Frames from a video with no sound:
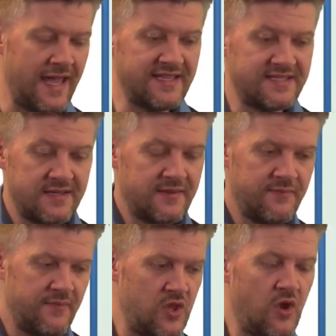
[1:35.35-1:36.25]
It's
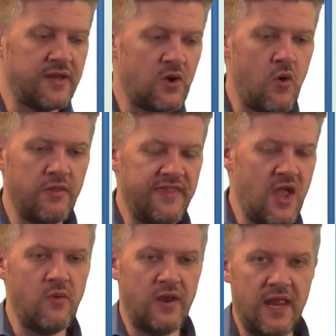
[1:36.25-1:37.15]
not at all
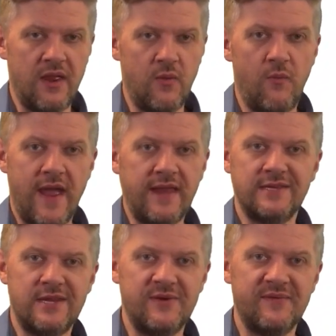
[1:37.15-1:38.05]
the only way to
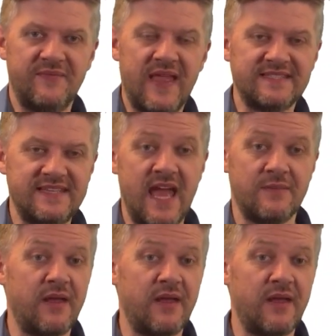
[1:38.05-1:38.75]
do SDN,